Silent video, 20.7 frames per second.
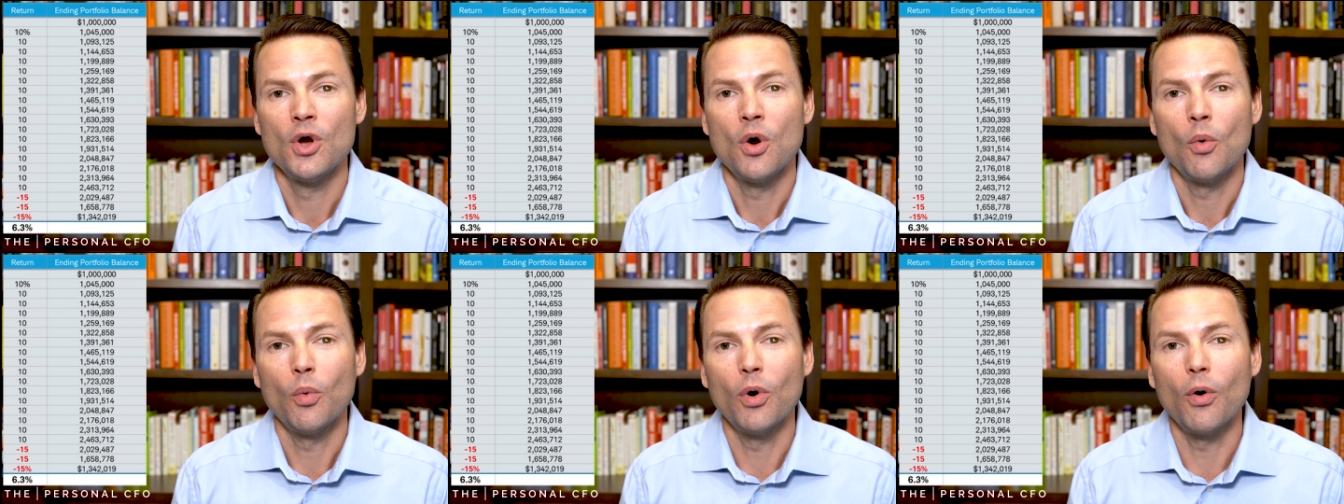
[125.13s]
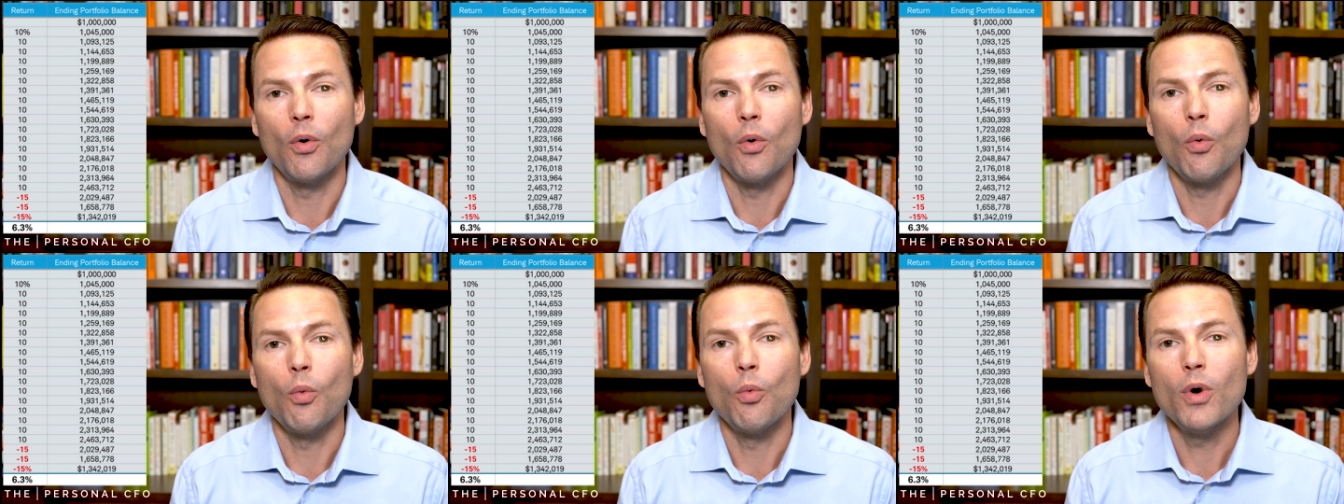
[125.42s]

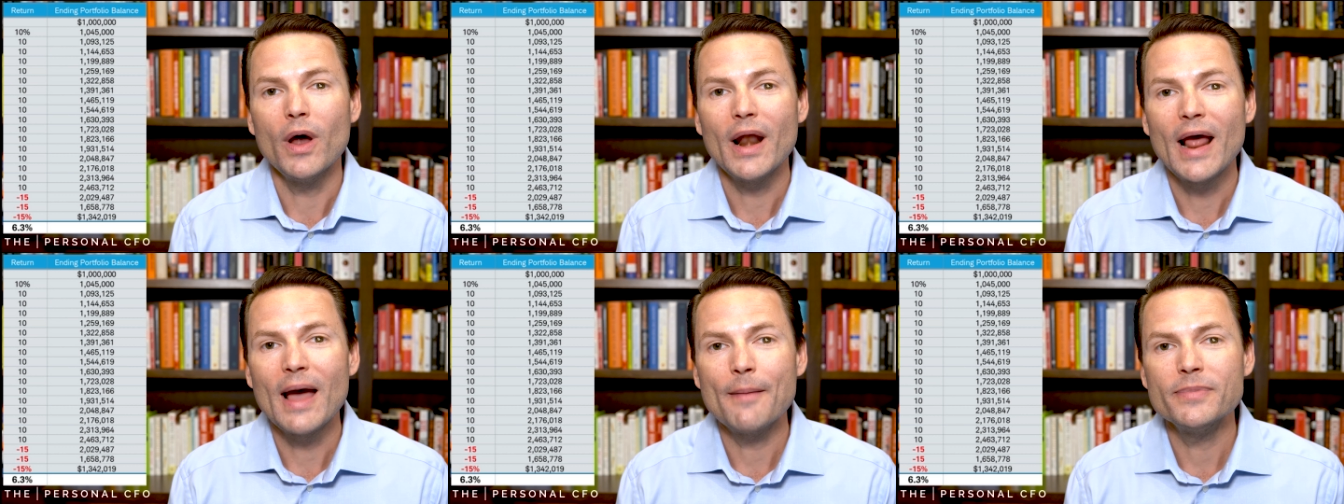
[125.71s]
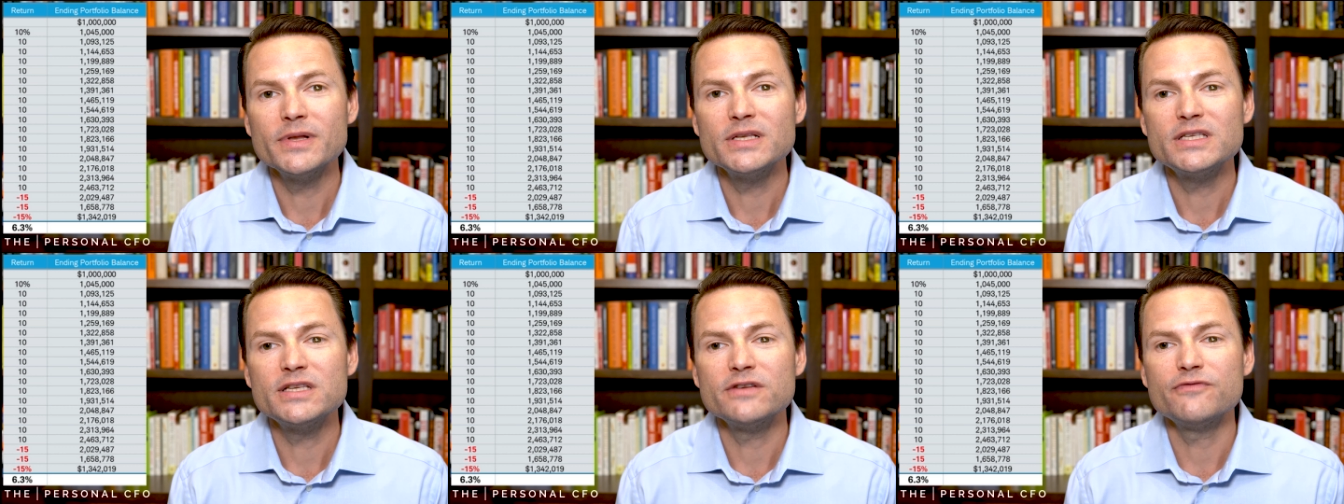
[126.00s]
Well, what
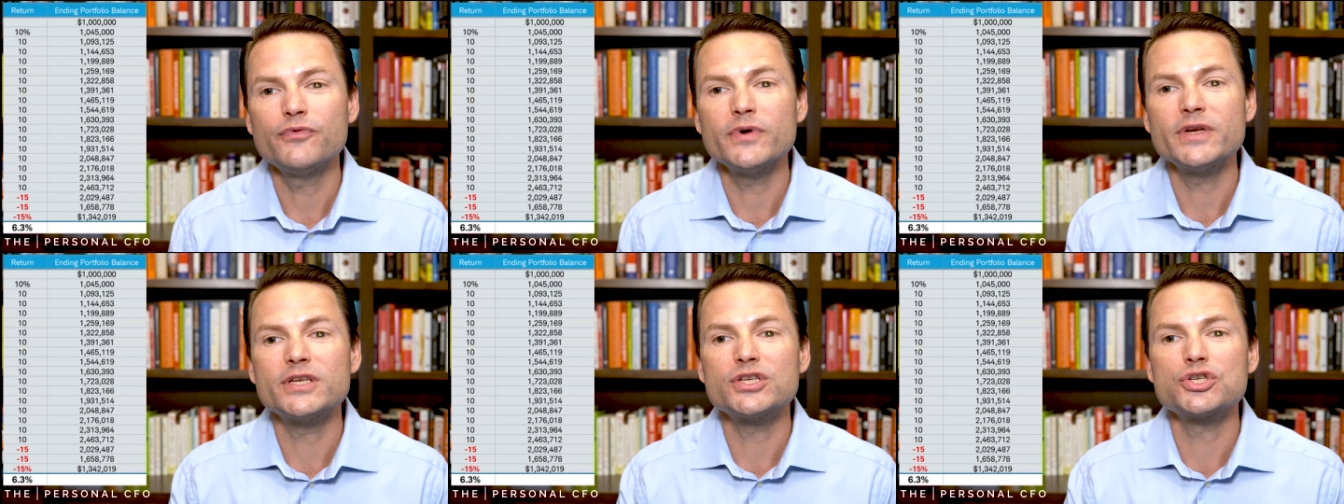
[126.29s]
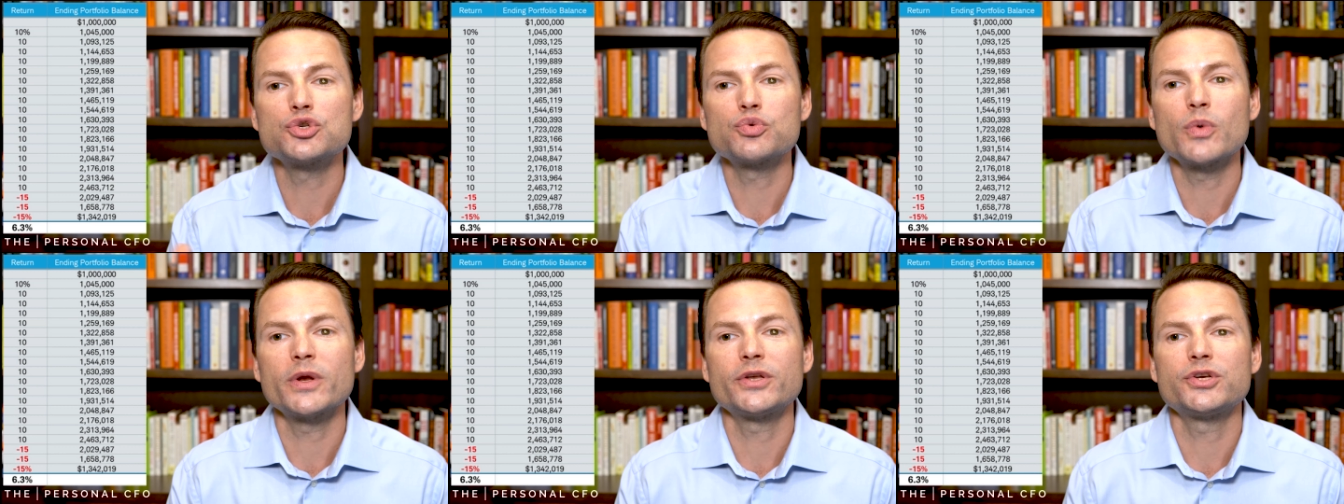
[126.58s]
happens if we
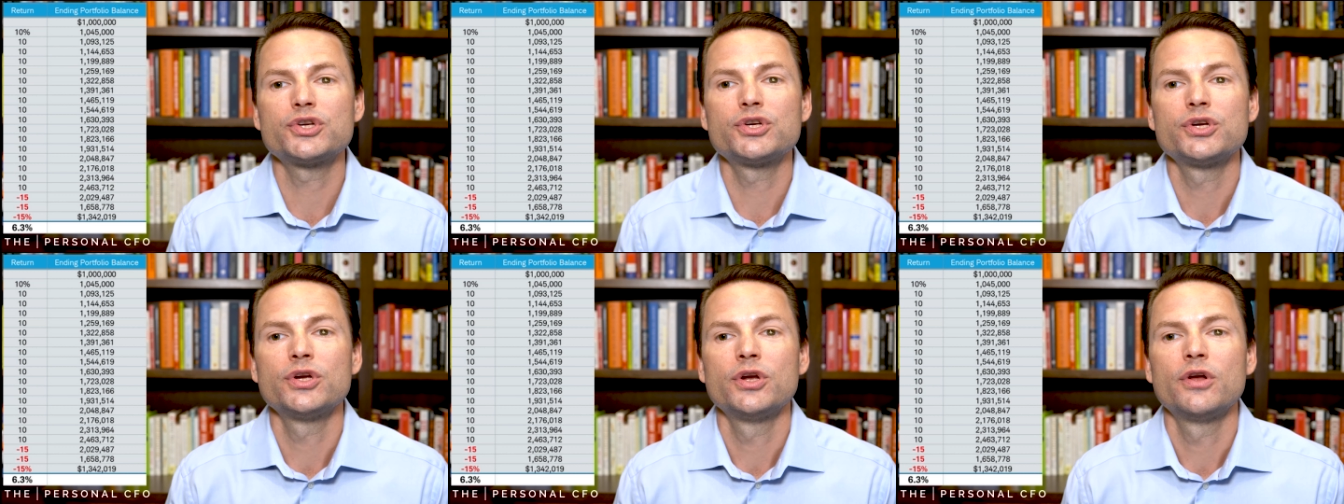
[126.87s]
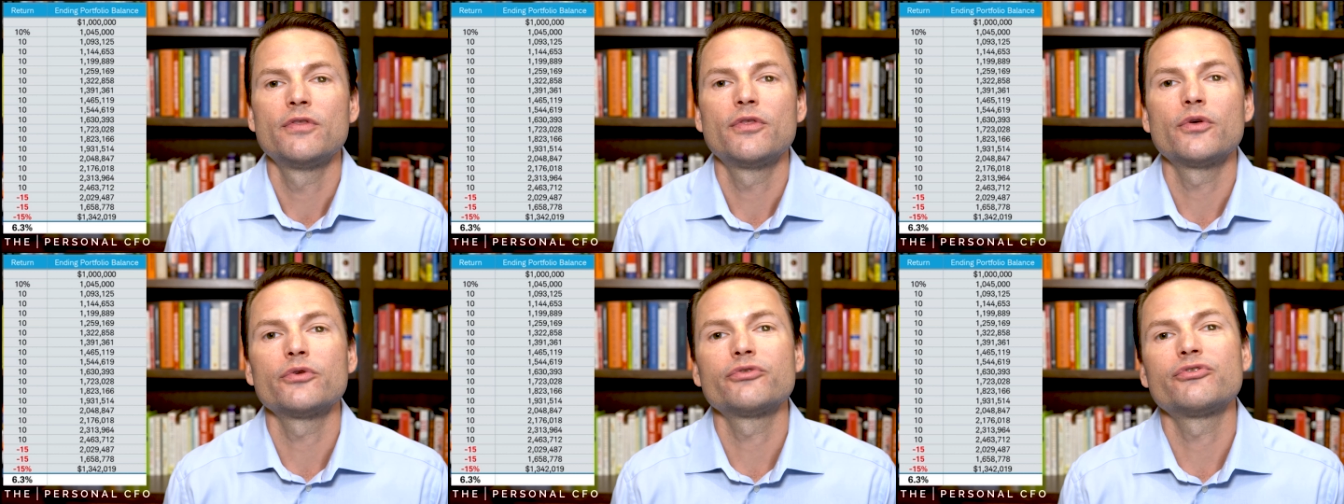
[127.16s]
switch
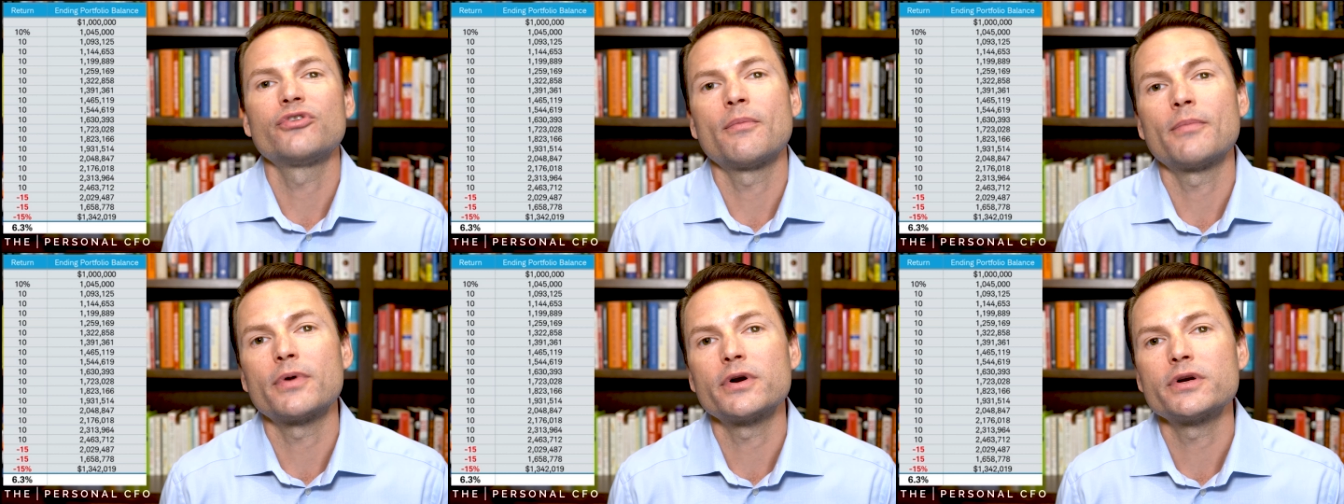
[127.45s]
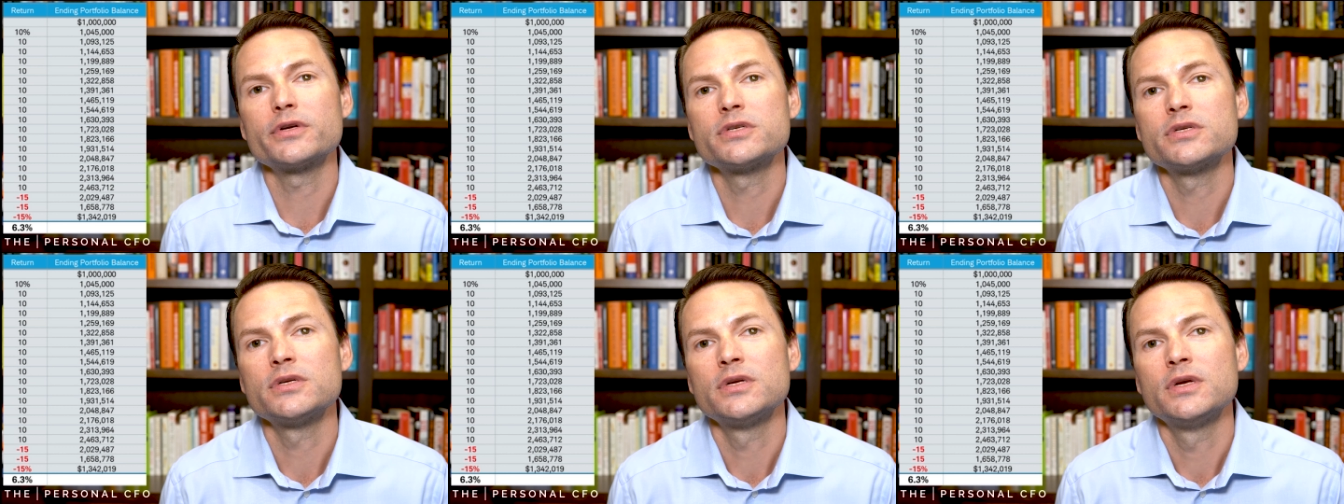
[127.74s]
those
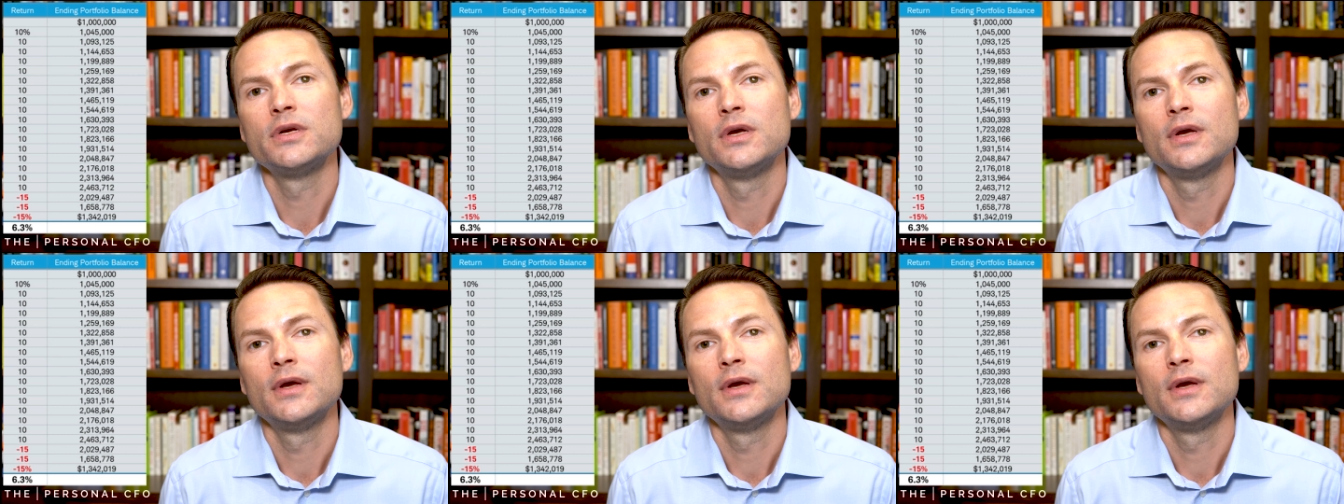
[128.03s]
numbers?